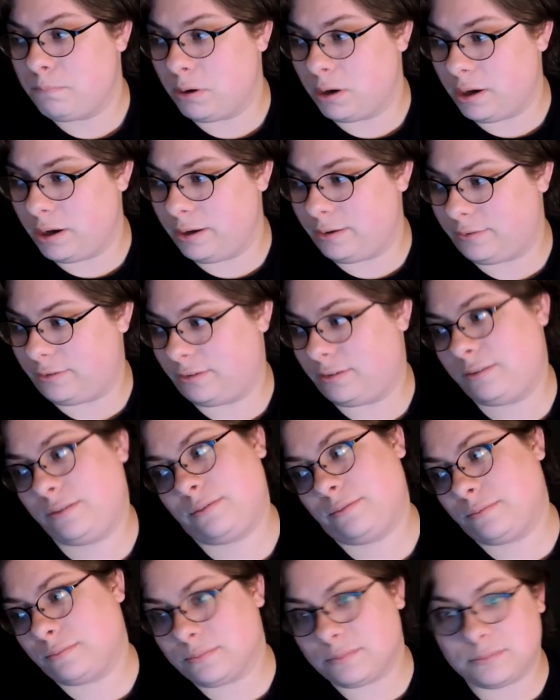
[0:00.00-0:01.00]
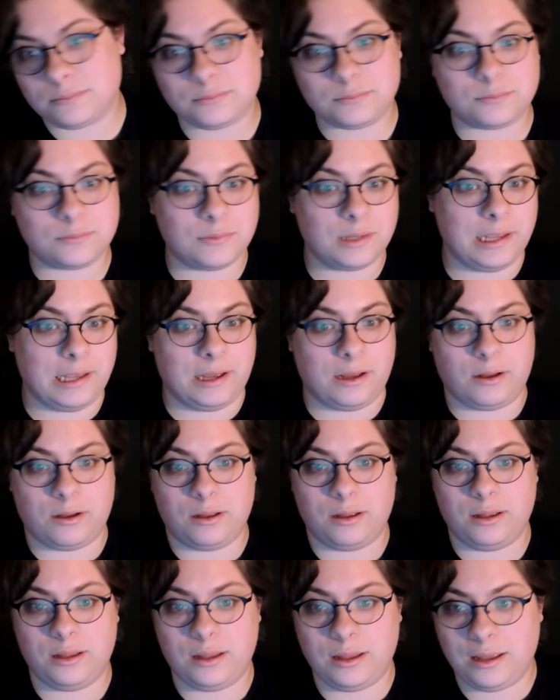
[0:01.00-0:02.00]
But yeah, you know,
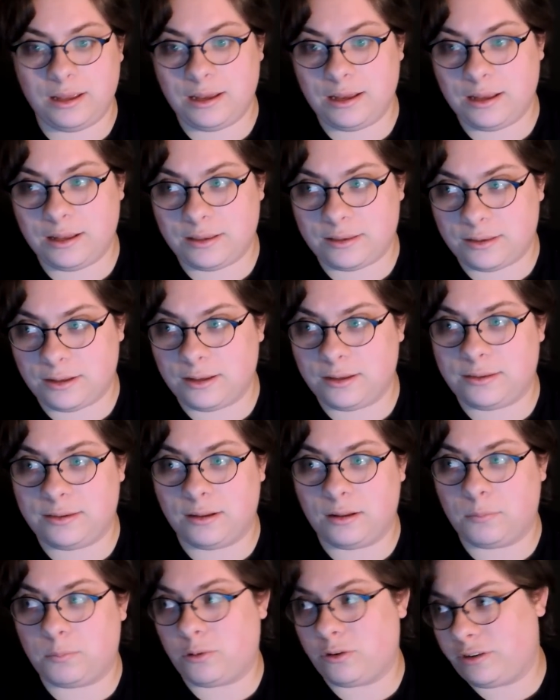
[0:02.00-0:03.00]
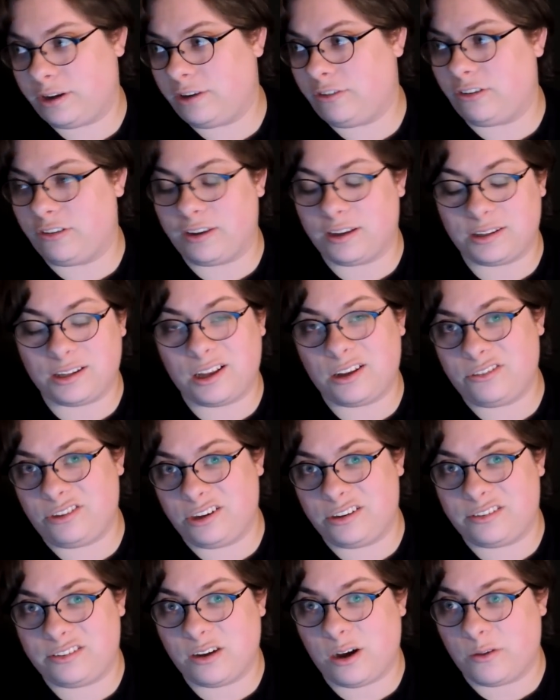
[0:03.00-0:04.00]
the teleportation
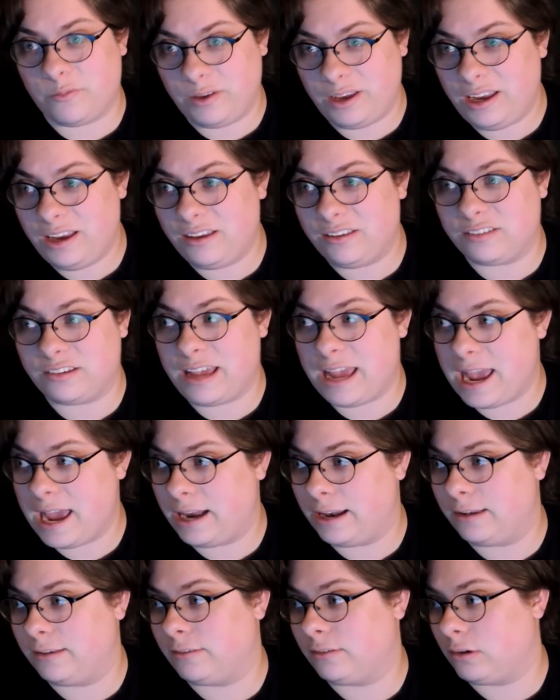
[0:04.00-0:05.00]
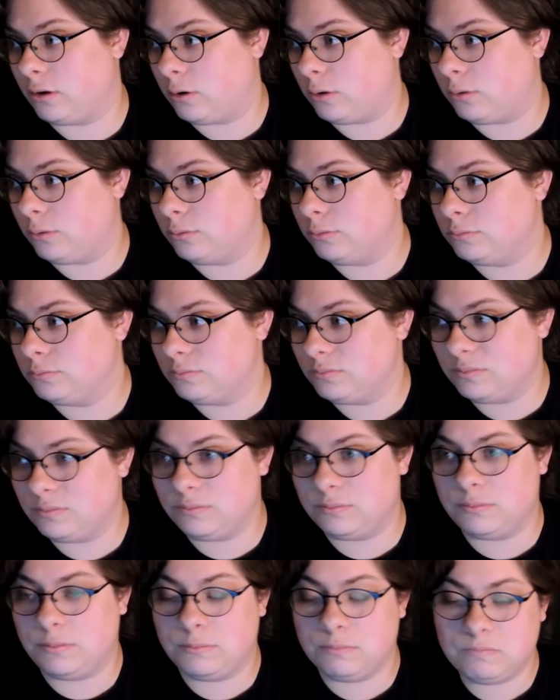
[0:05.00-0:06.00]
technology itself is canon, so
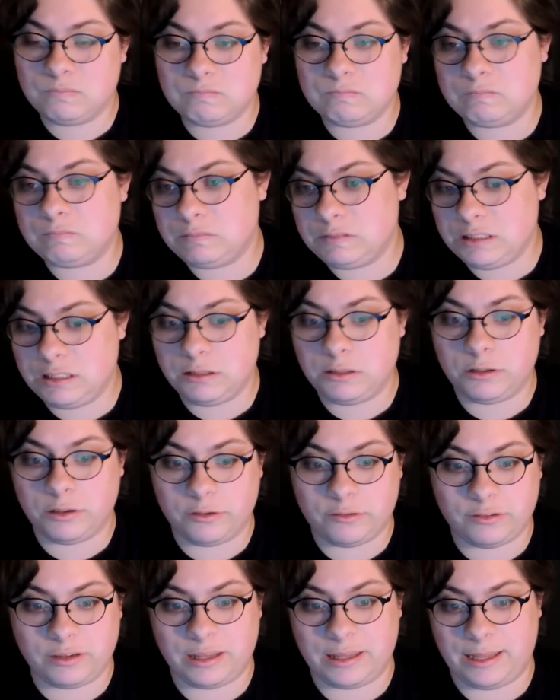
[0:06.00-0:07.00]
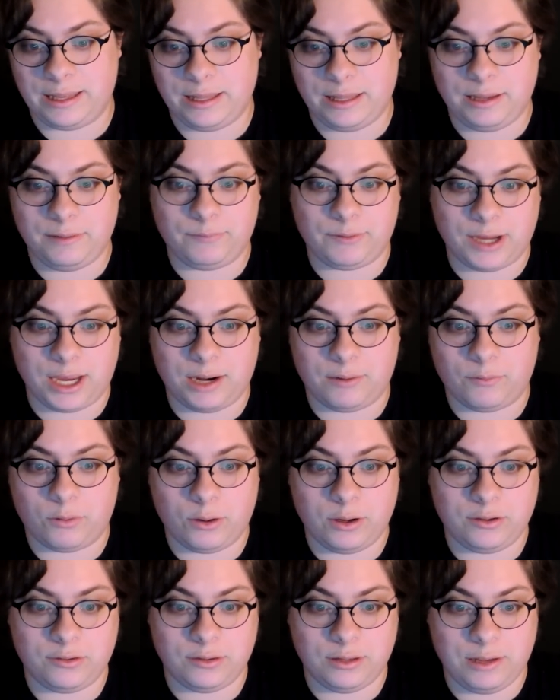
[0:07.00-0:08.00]
you could say that they've kind of
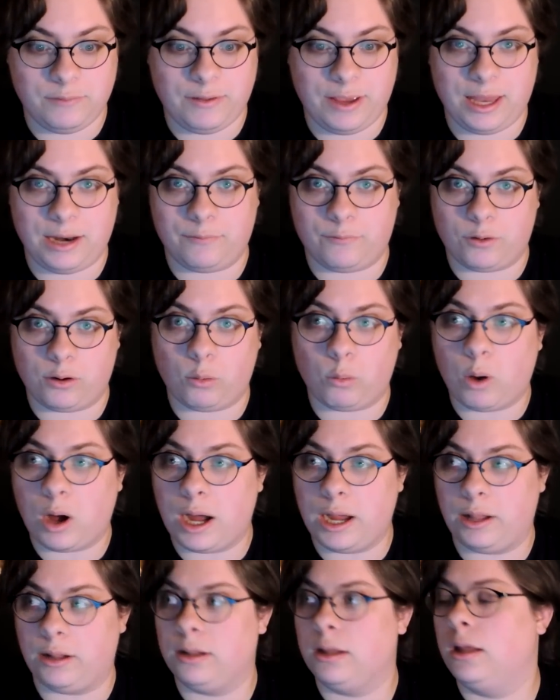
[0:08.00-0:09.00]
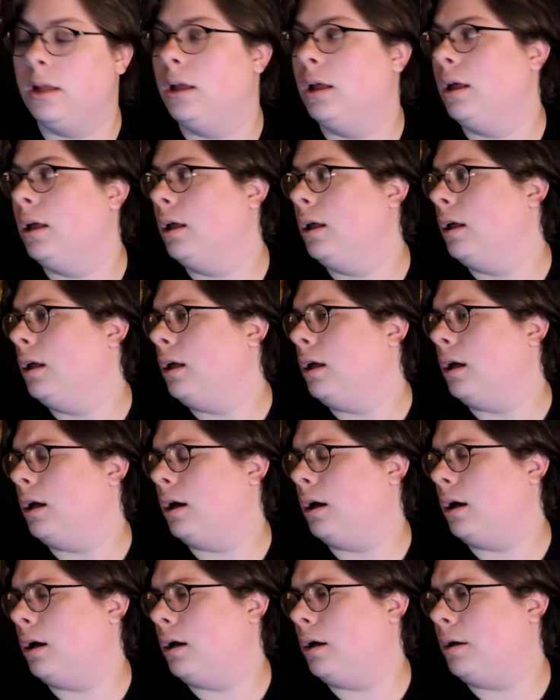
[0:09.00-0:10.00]
always they've had it for a while,
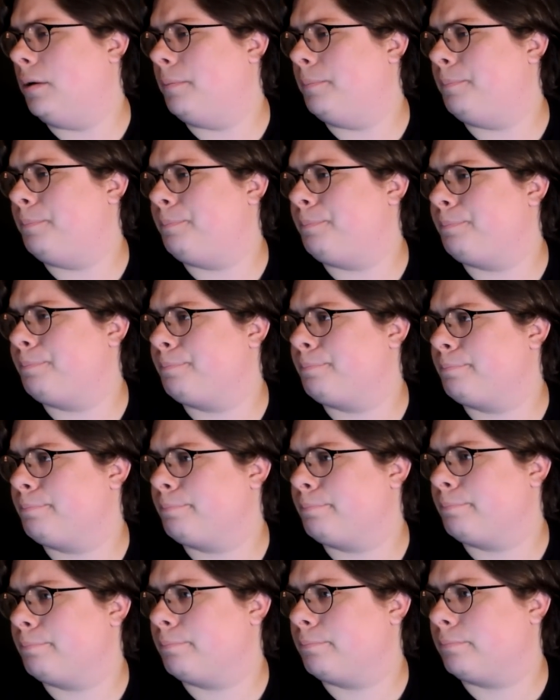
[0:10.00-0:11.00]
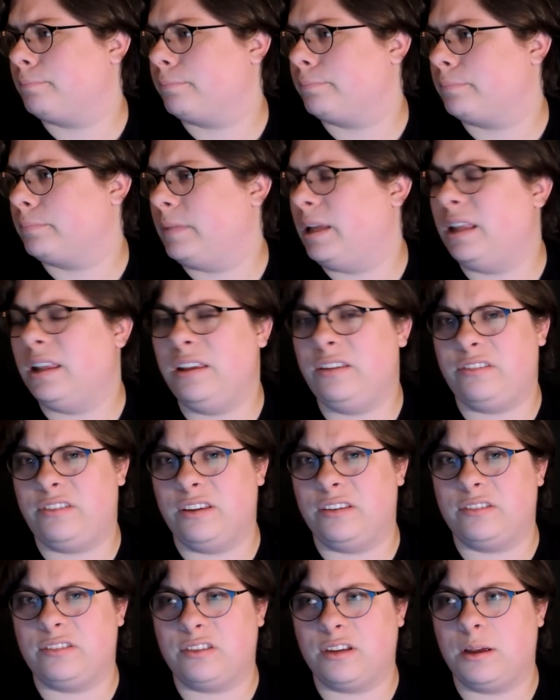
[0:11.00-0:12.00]
um, at
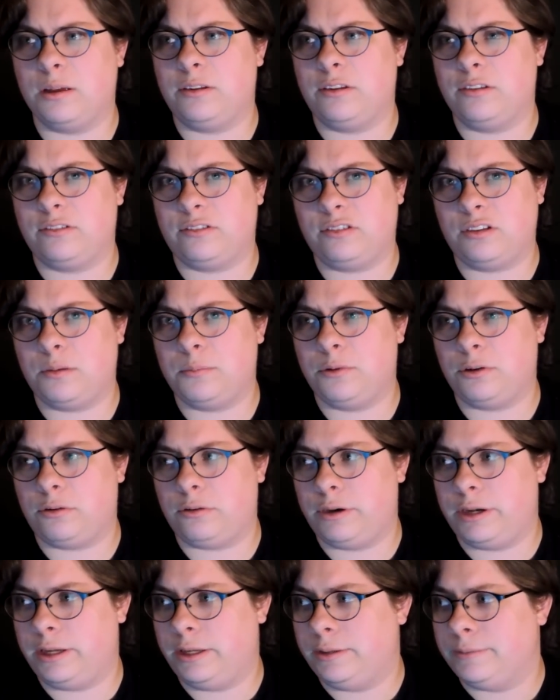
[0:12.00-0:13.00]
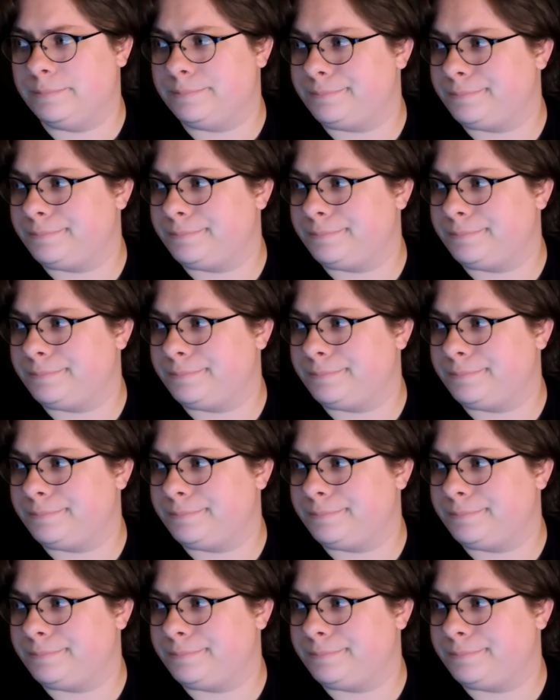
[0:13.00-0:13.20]
least in su- to some degree.